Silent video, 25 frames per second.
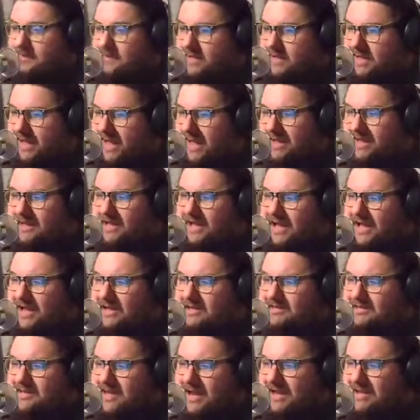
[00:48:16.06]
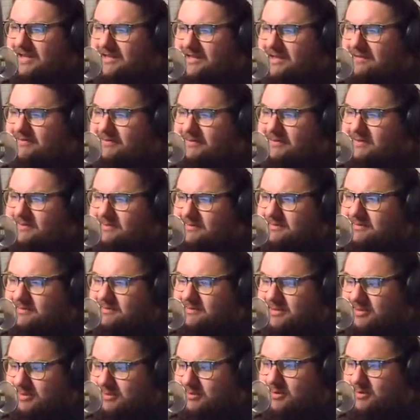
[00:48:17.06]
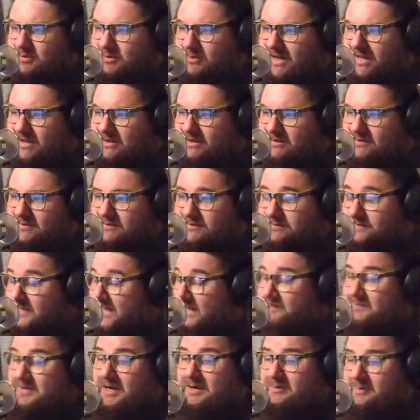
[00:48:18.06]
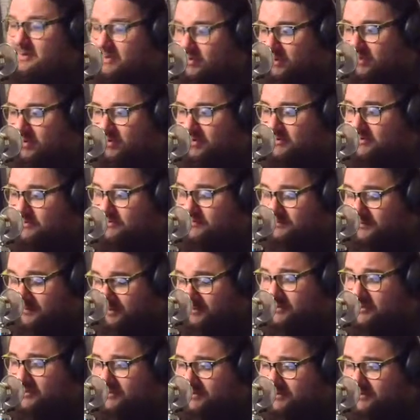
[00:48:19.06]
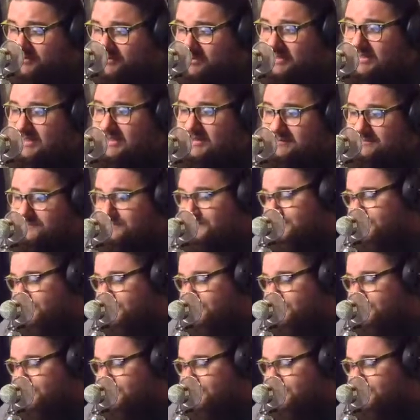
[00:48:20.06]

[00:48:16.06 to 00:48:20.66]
Hey guys, how you living? You doing well? I'm not recording. Let me do this again.